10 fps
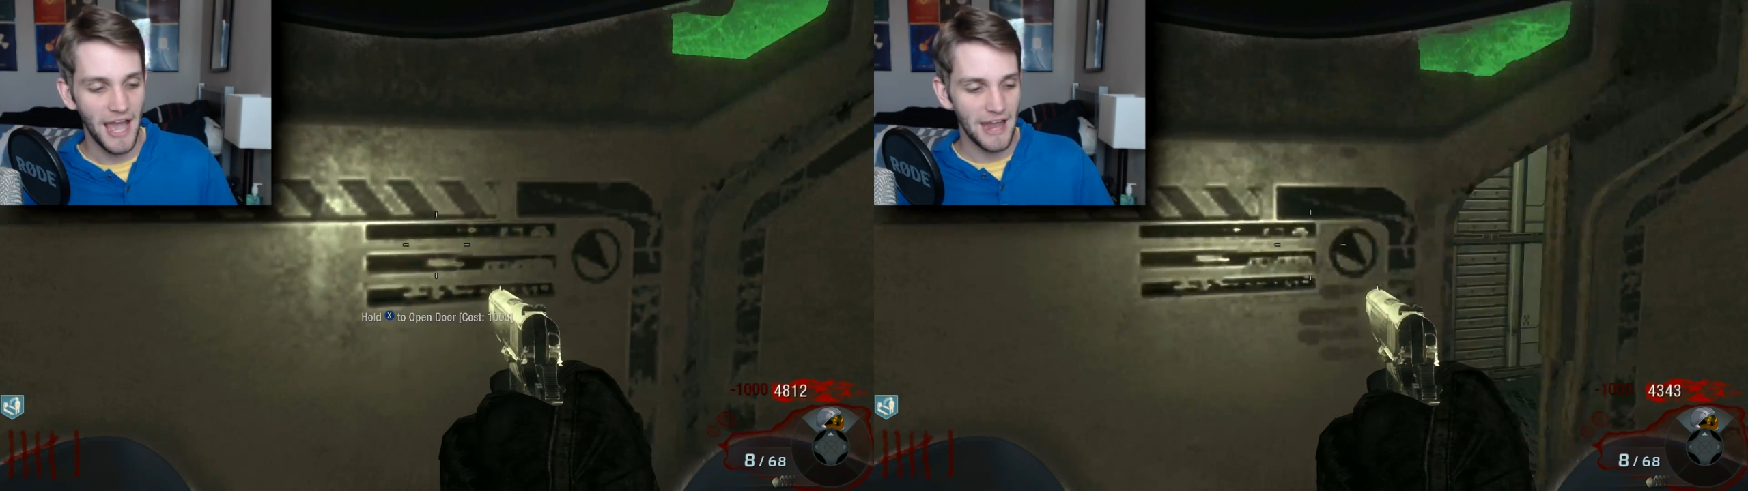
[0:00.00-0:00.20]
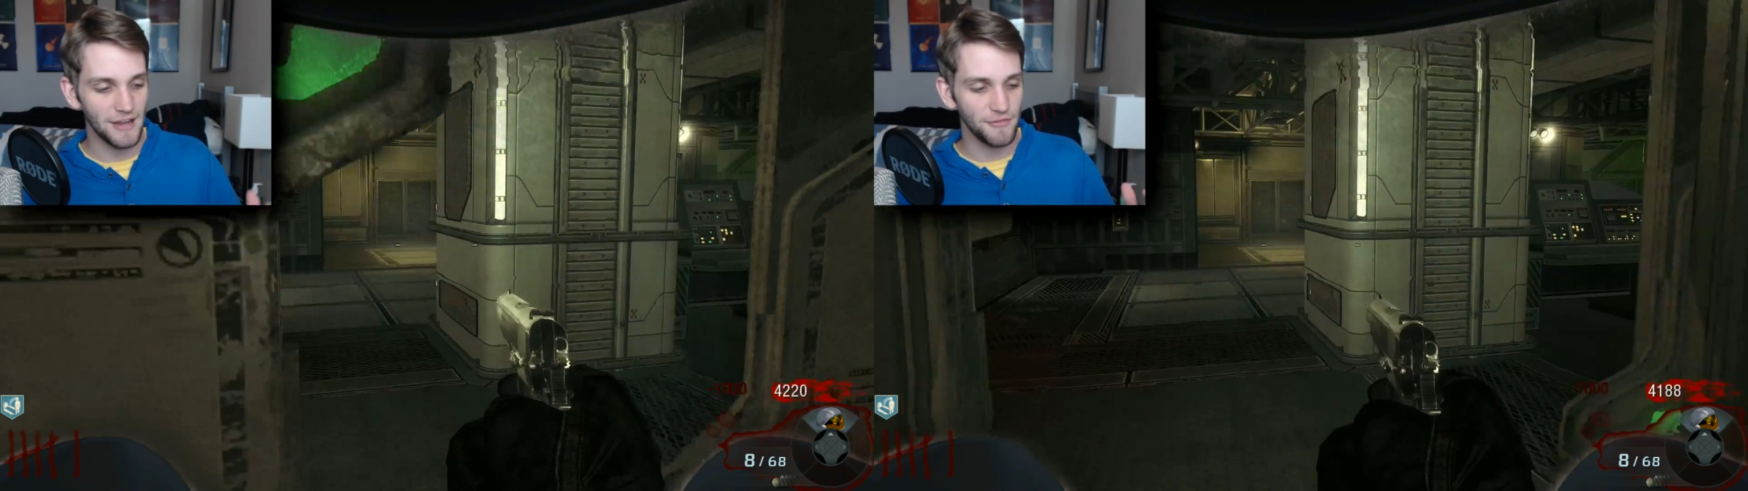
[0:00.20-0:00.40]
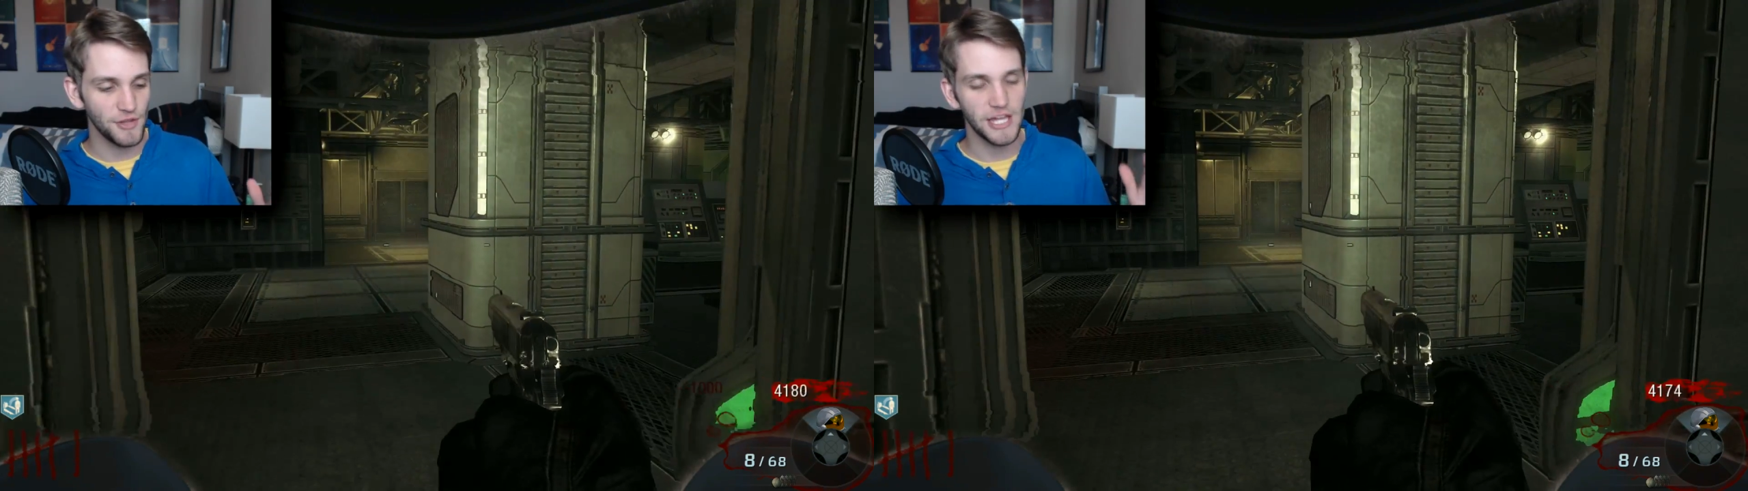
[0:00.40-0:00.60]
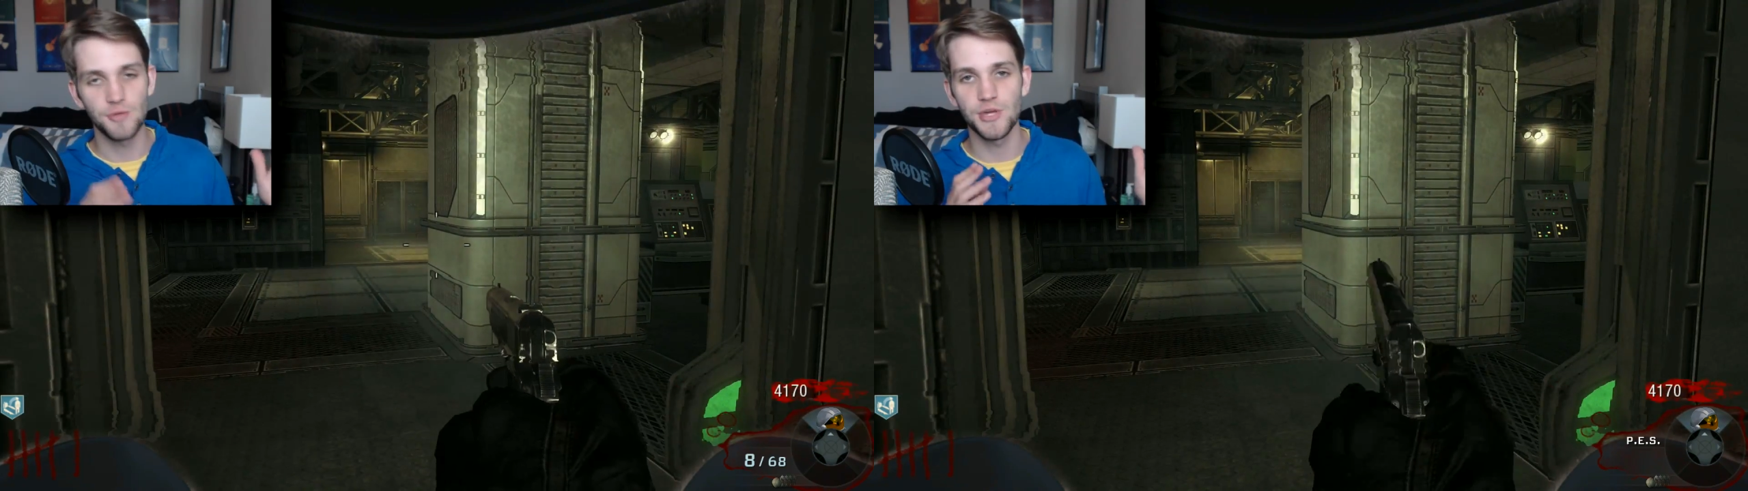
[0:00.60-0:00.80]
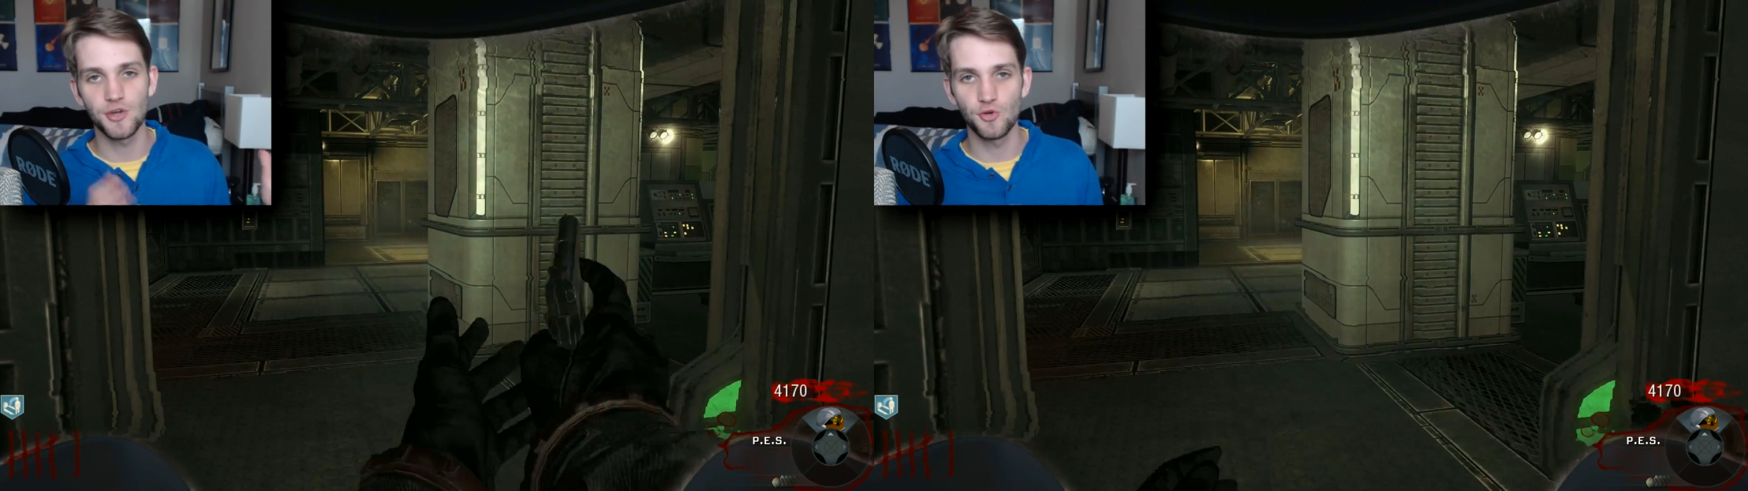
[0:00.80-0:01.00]
and I feel like it'd
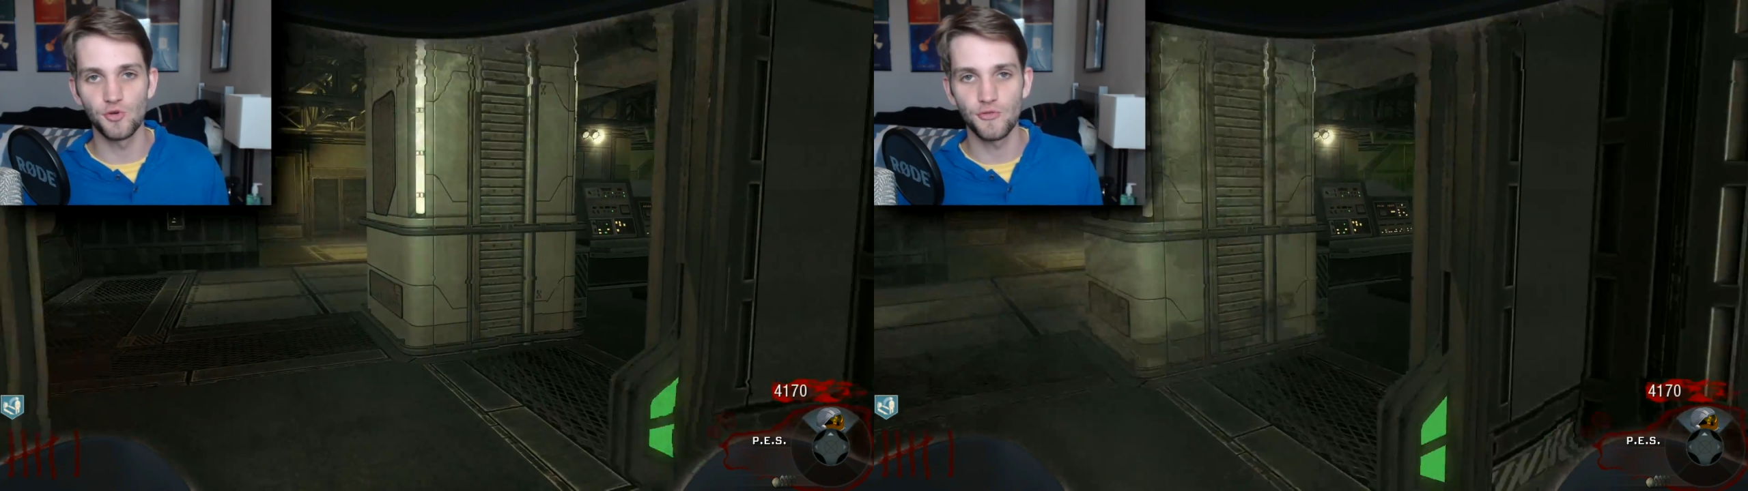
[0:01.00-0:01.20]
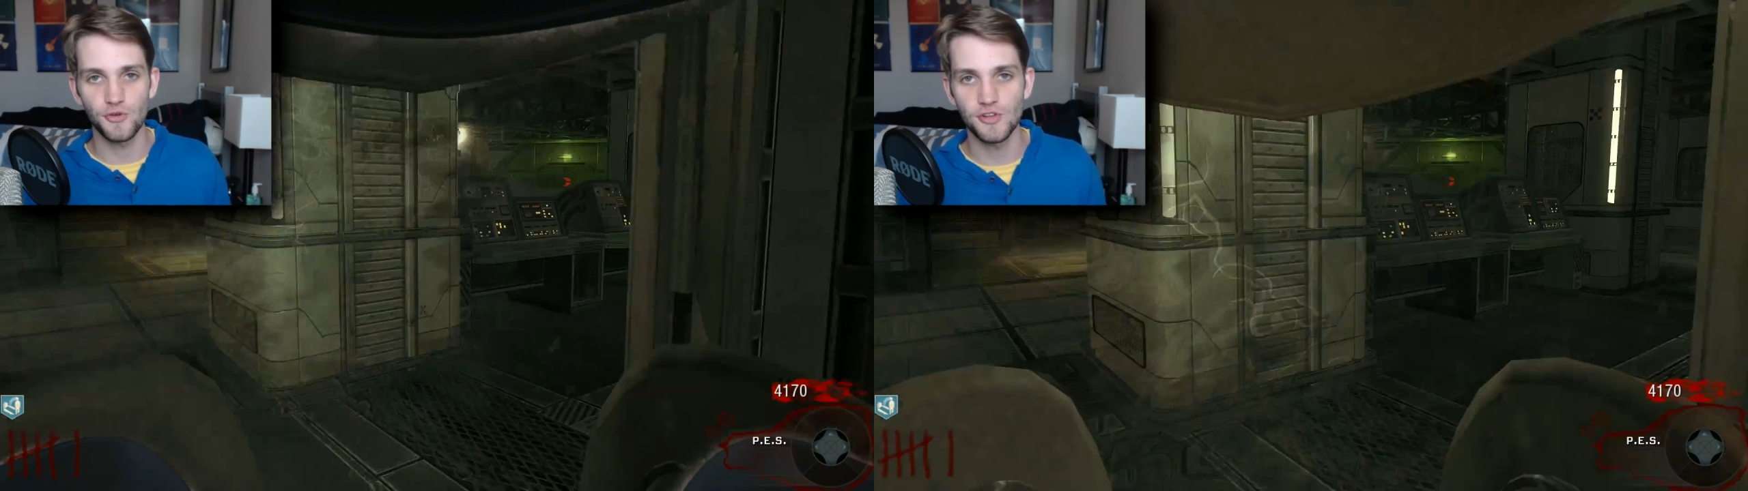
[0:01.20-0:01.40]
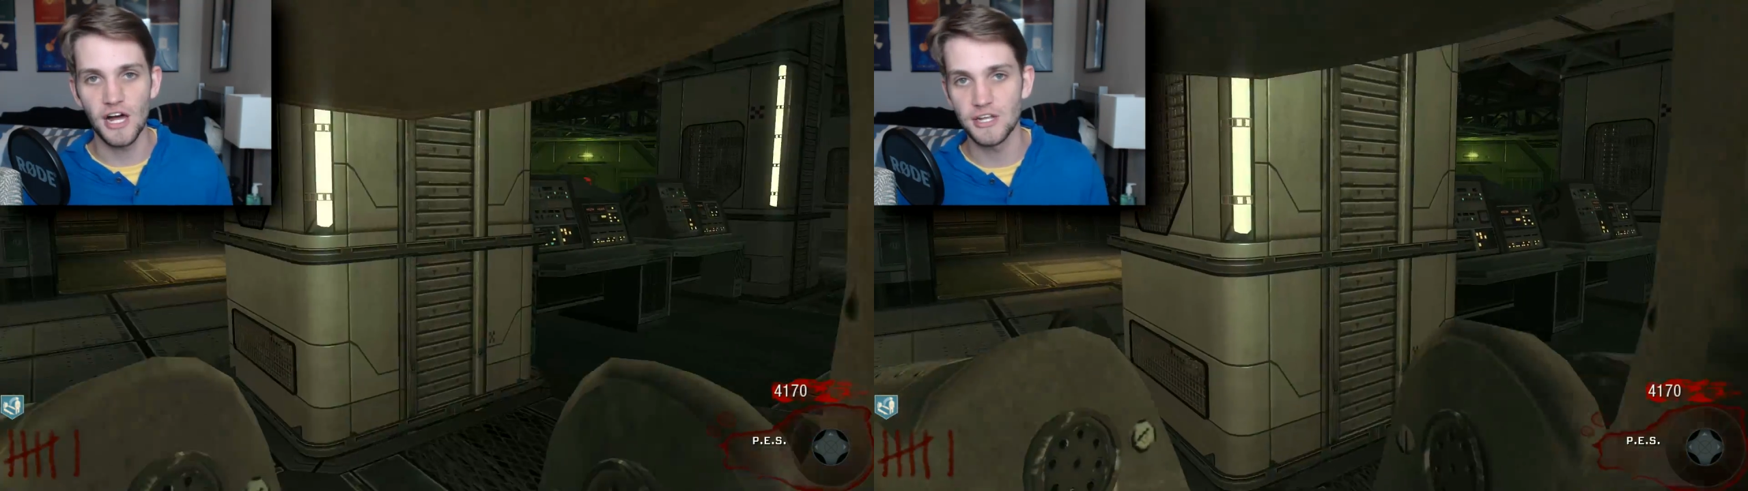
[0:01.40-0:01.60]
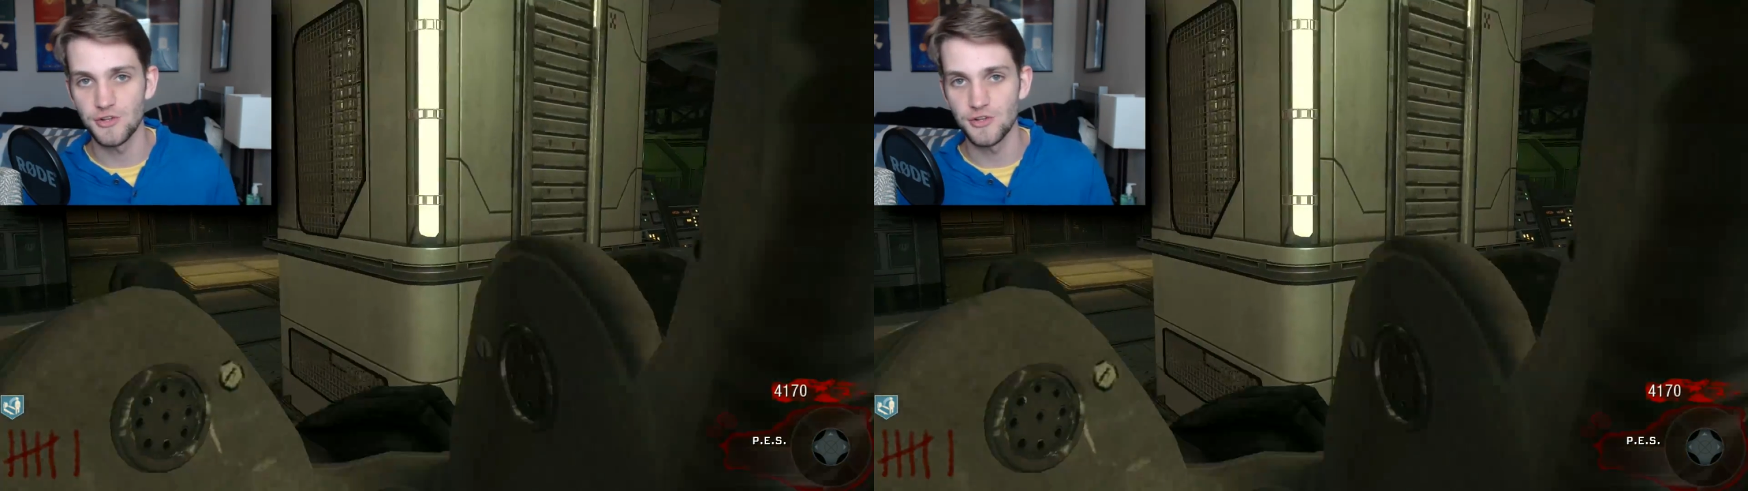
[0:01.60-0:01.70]
be cool for a lot of